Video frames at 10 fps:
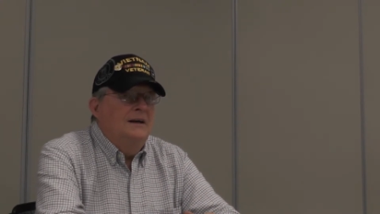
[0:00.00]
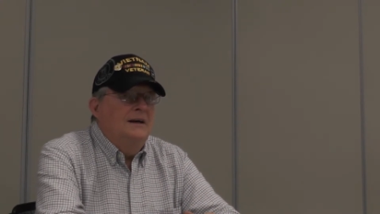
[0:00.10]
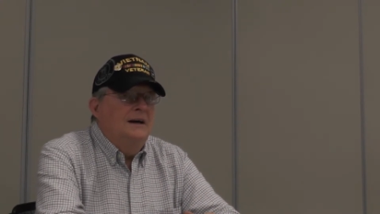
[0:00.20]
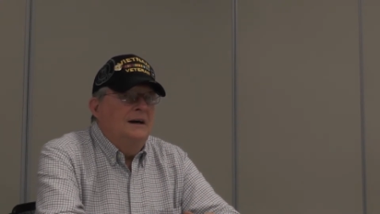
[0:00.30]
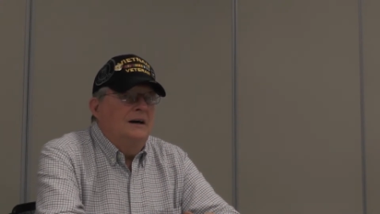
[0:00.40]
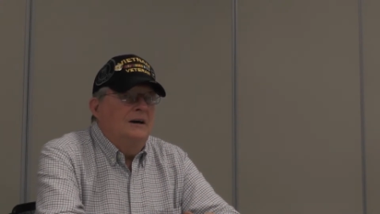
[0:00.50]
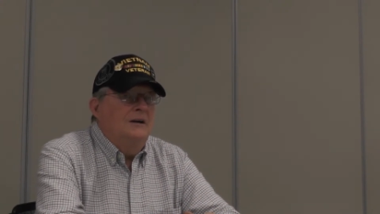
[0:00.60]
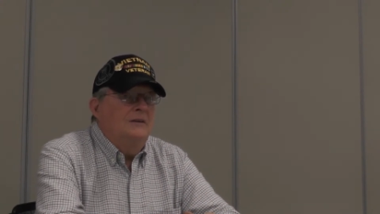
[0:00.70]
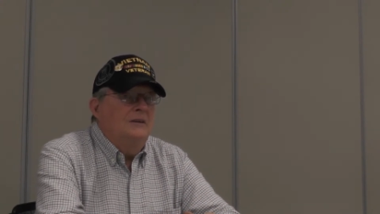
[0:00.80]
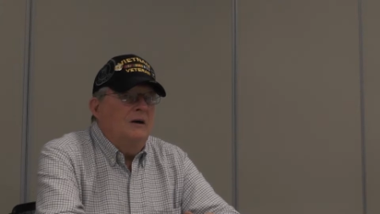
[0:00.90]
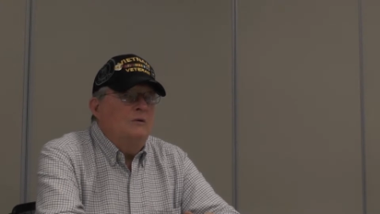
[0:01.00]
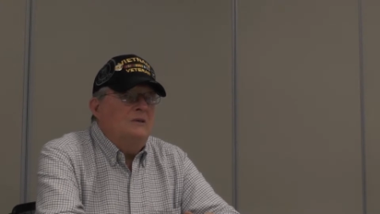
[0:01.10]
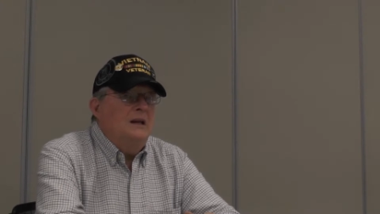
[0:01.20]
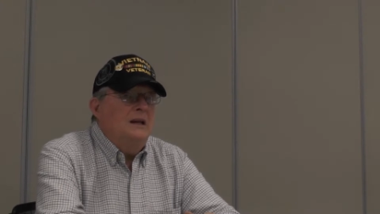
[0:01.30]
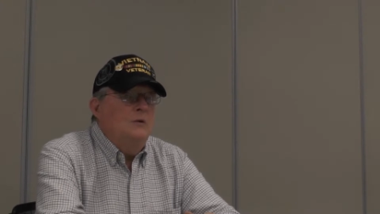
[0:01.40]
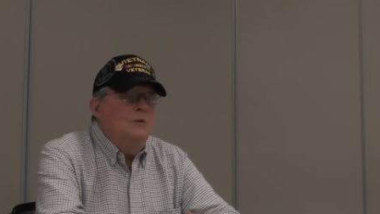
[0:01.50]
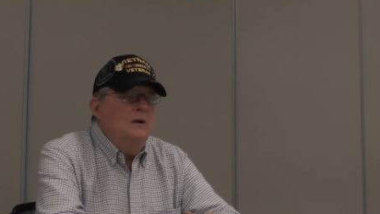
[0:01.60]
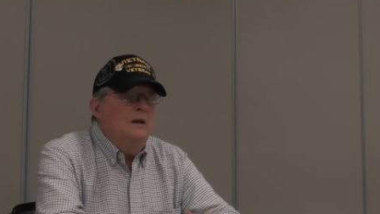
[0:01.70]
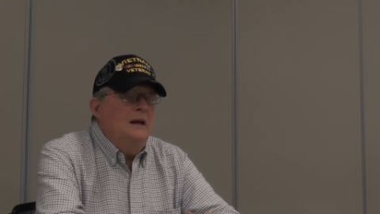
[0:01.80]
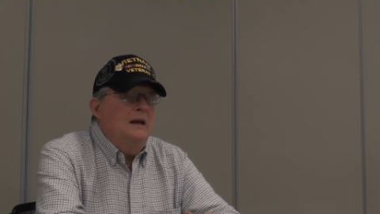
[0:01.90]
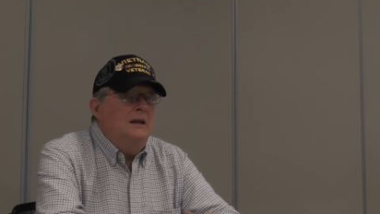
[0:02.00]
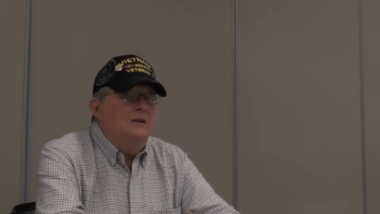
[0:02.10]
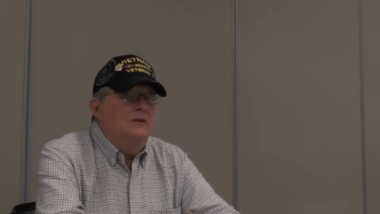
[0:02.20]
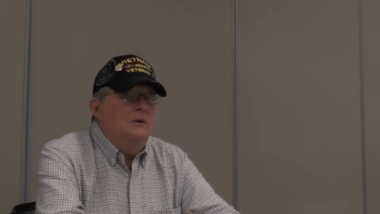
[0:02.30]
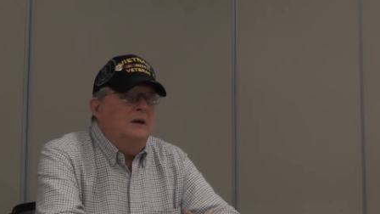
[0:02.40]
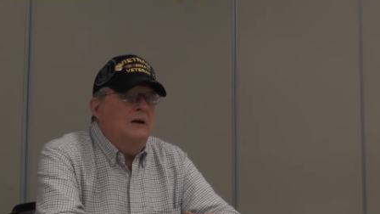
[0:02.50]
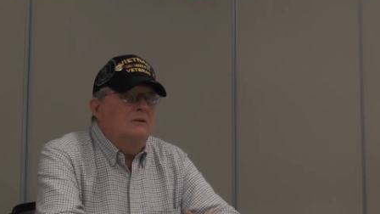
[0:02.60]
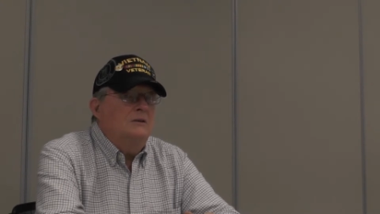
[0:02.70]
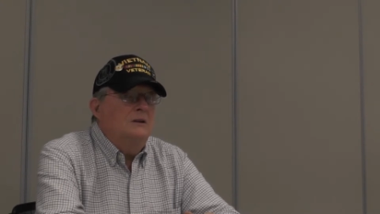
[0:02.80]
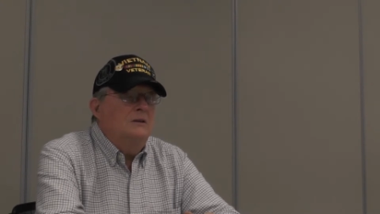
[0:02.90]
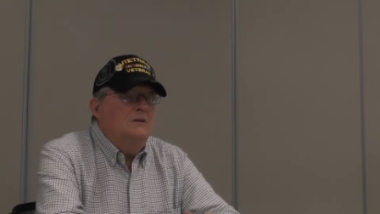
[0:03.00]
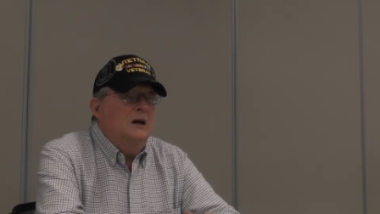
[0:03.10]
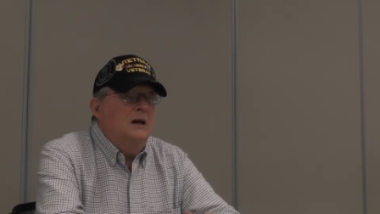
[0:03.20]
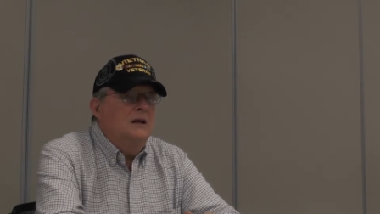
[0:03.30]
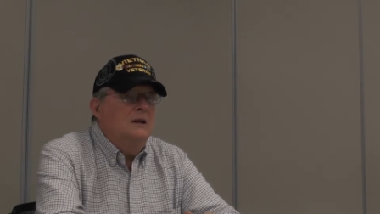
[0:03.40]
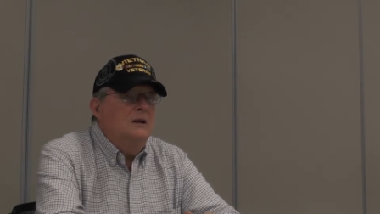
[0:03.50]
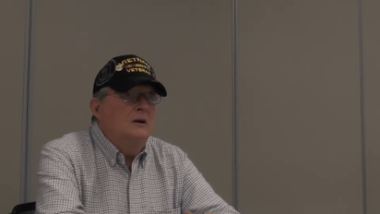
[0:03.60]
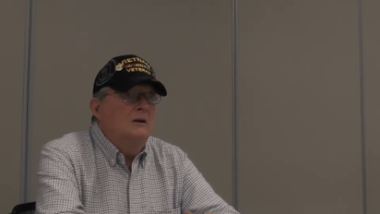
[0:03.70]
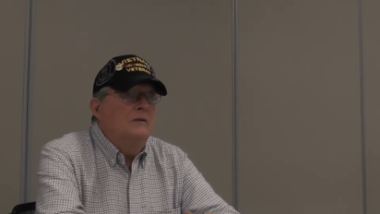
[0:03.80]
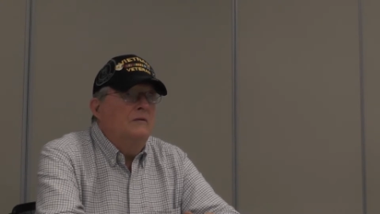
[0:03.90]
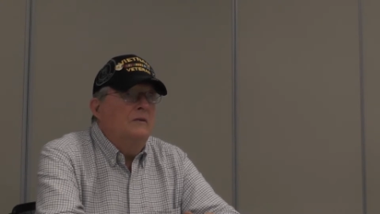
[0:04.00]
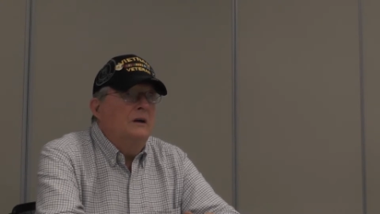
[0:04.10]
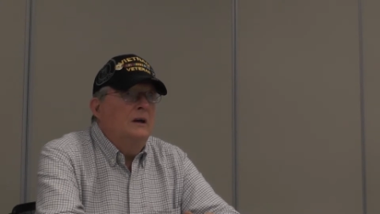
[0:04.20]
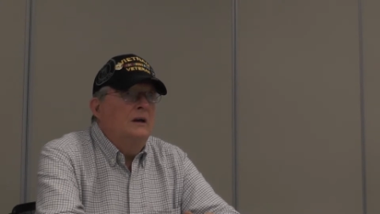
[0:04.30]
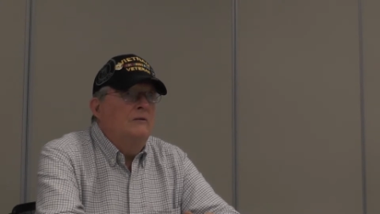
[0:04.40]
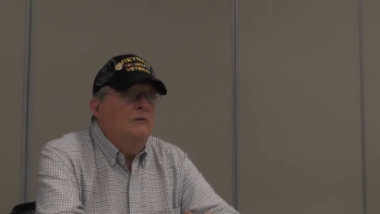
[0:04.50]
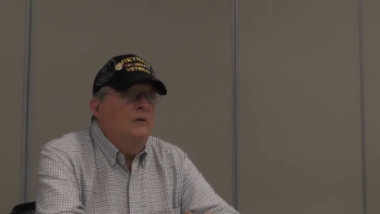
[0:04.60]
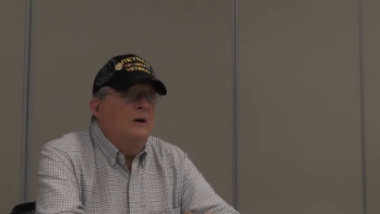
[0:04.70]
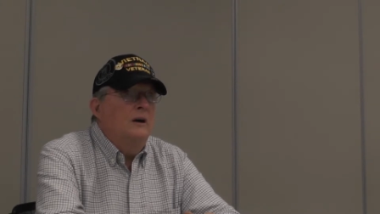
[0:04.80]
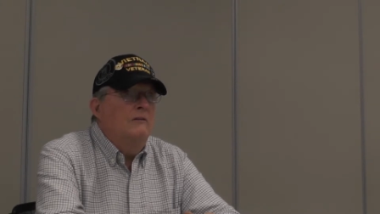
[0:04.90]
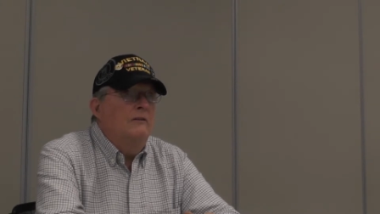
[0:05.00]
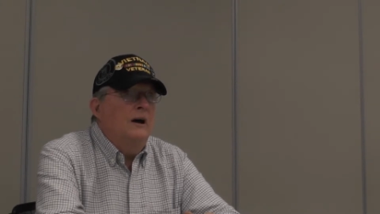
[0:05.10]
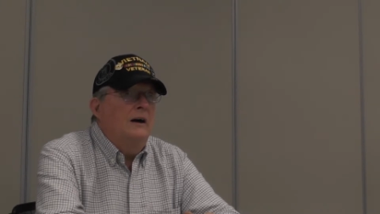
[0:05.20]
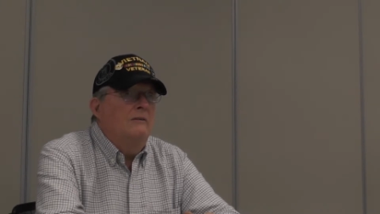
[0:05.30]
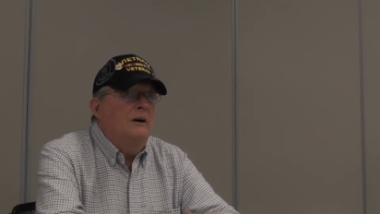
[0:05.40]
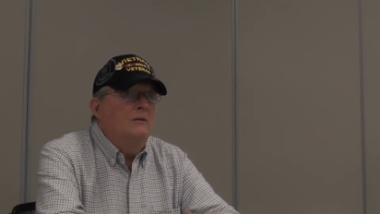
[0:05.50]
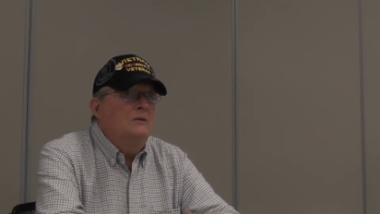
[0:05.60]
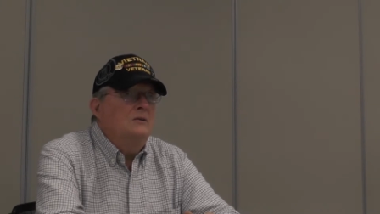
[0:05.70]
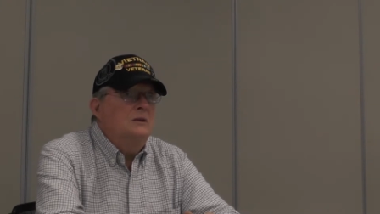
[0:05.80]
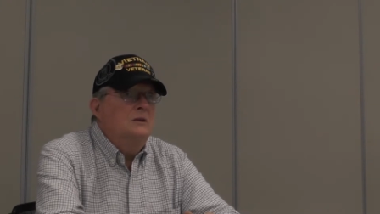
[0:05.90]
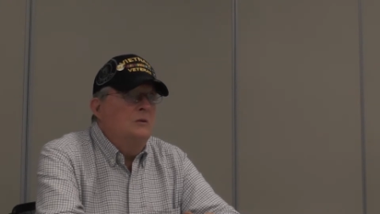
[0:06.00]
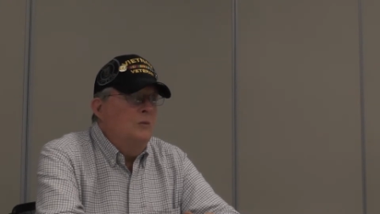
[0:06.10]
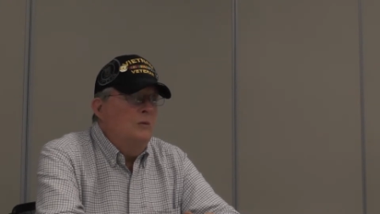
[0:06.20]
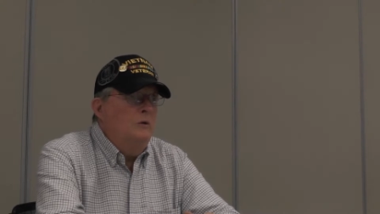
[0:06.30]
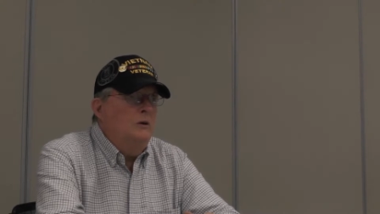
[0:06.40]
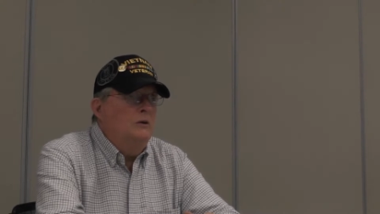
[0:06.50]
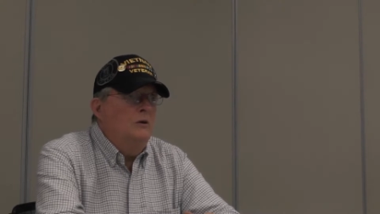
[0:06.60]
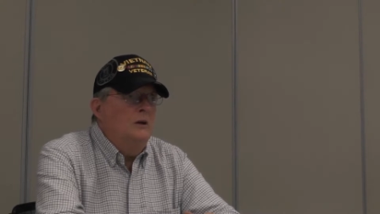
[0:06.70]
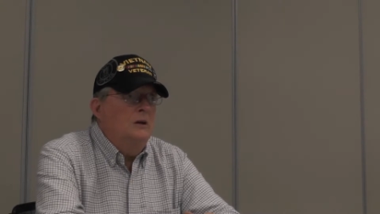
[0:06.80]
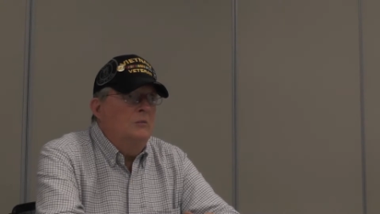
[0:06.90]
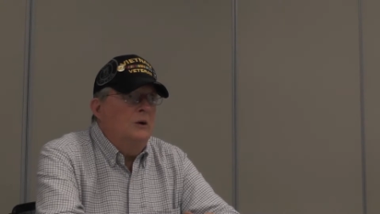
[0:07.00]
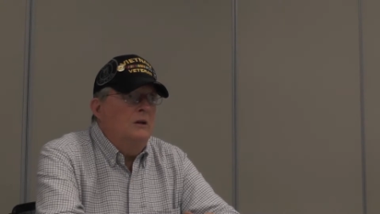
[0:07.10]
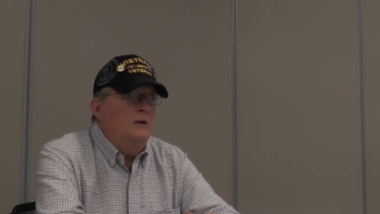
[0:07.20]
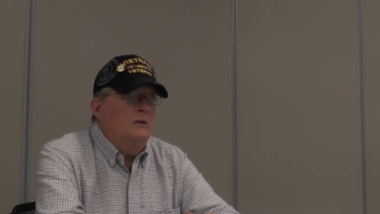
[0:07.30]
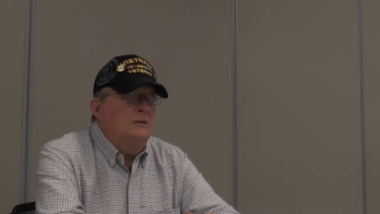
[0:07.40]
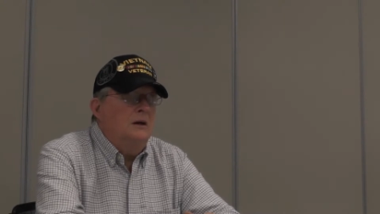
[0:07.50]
And that was 81 to 83. I was in Zaire. 84, 85, I was in Namibia during independence.